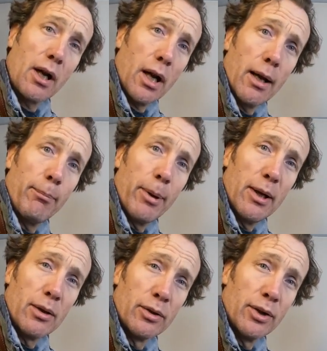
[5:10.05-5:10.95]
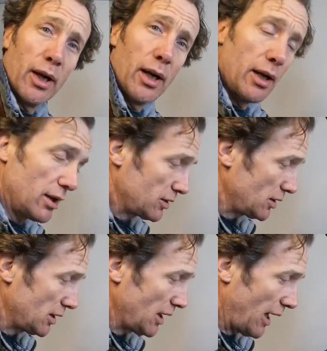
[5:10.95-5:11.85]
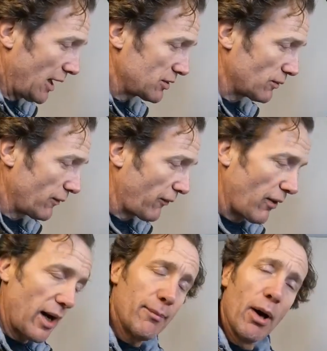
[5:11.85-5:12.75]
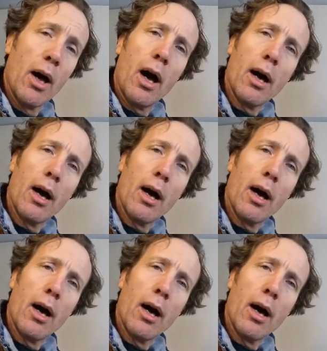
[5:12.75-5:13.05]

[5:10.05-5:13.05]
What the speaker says: clamp it on to the actual frame.